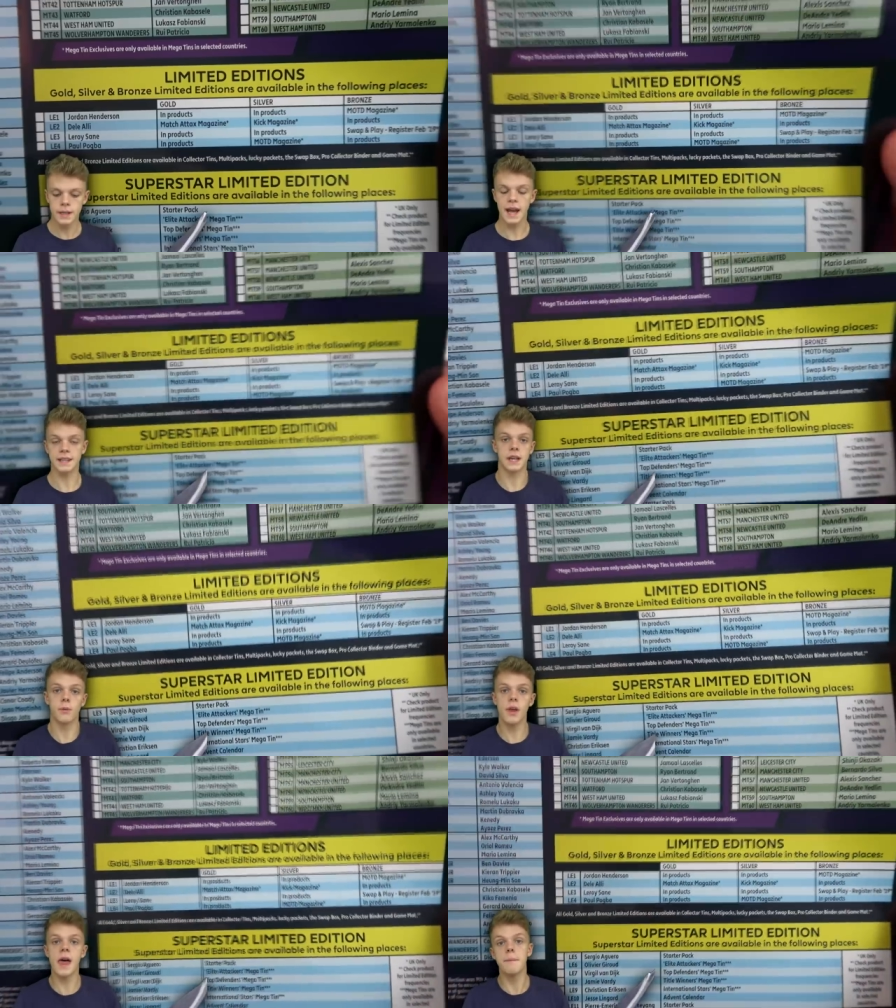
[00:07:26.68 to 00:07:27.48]
Yeah, so
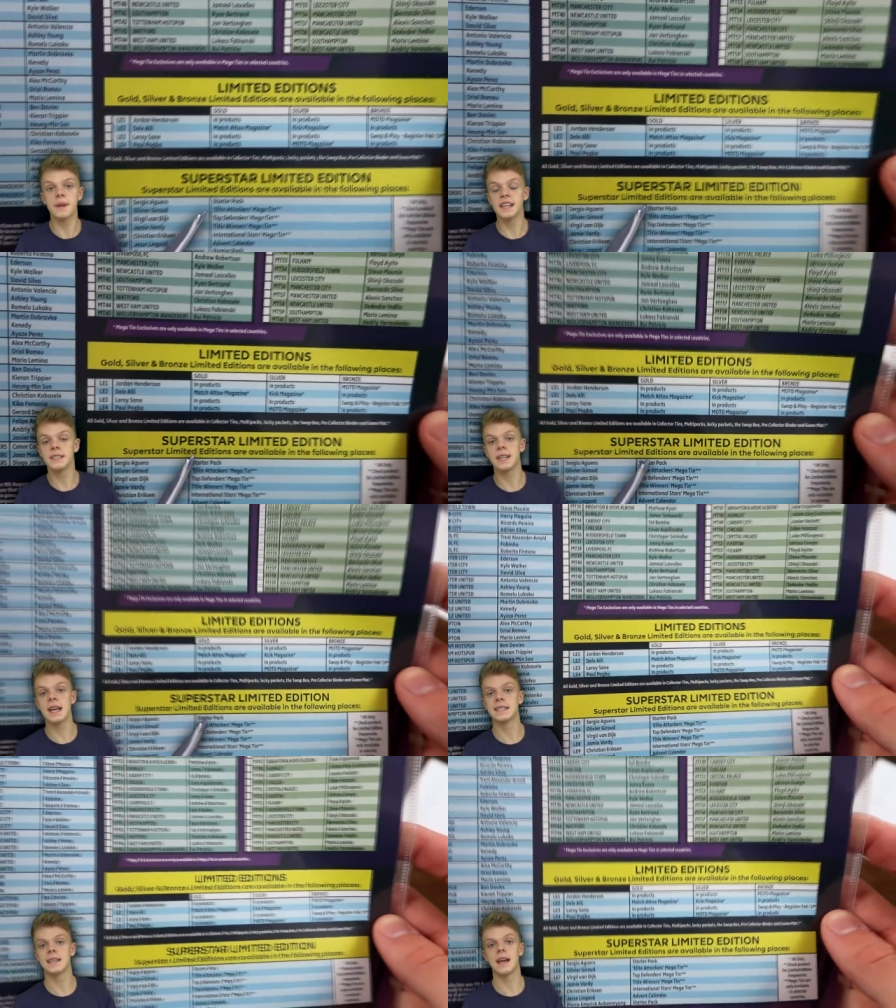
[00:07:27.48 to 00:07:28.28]
what that means
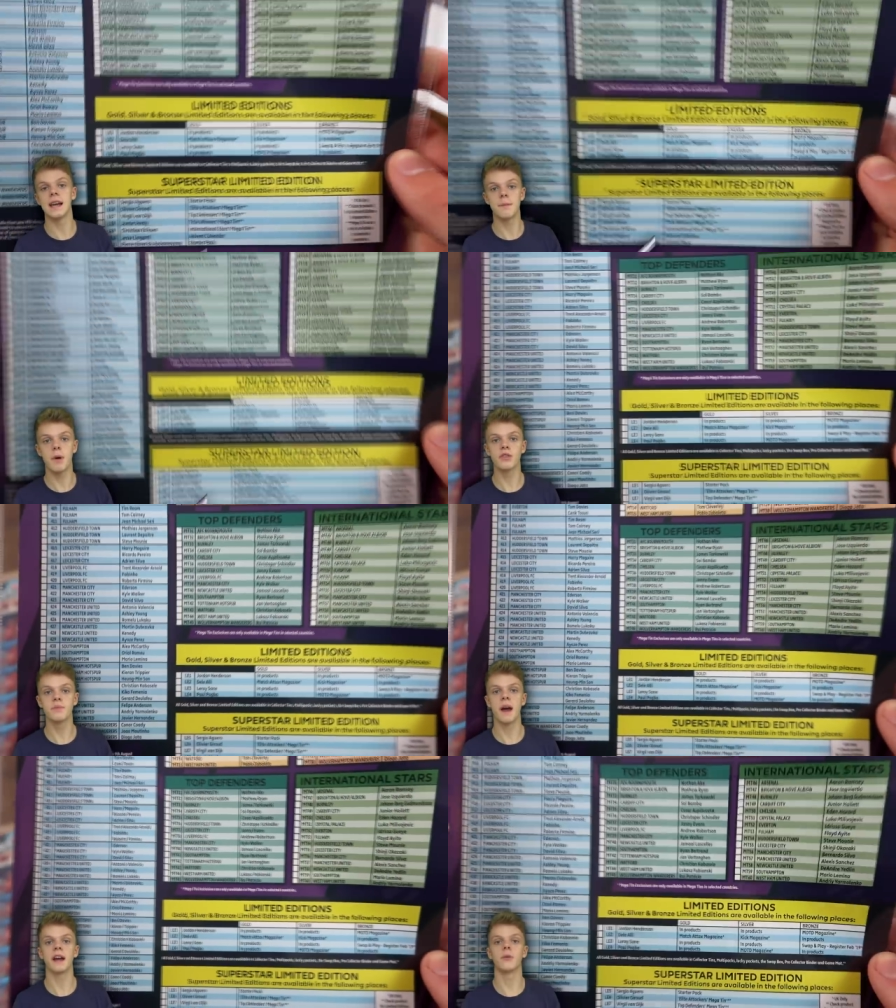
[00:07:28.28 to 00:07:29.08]
is that in a multi
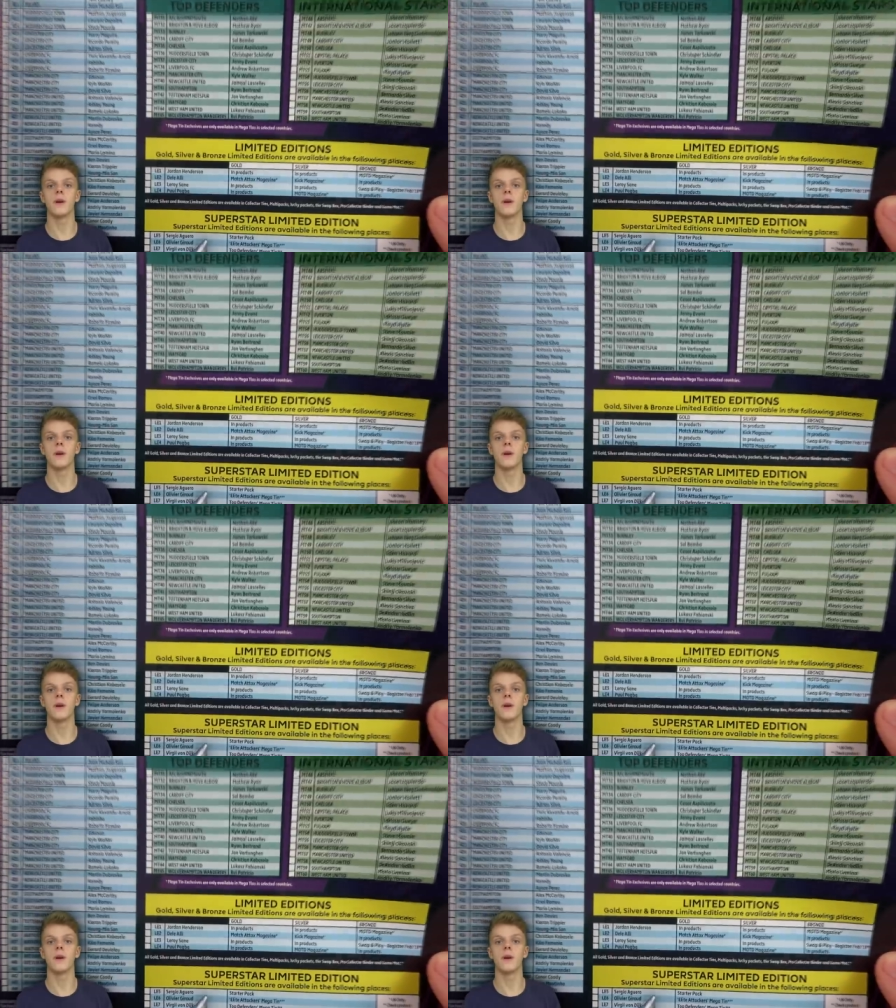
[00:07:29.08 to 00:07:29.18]
pack,